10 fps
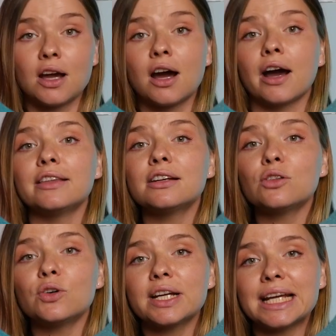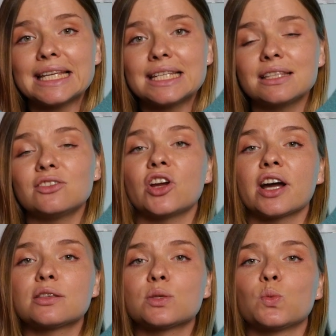Hydrochloric acid
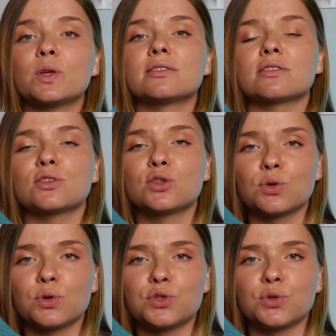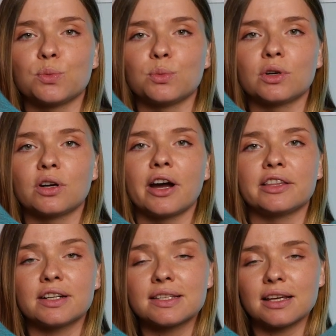reacts with sodium
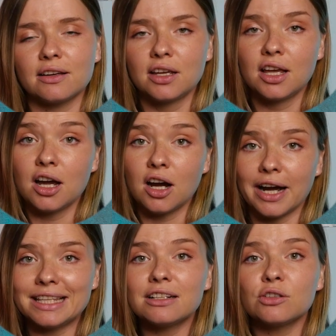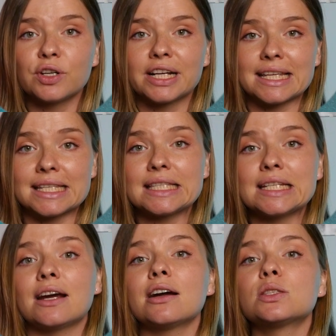hydroxide. Hydrochloric acid
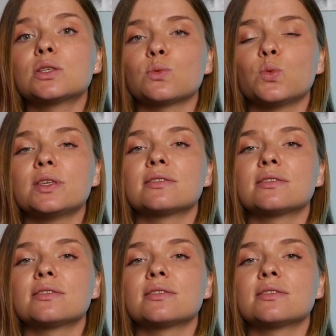reacts with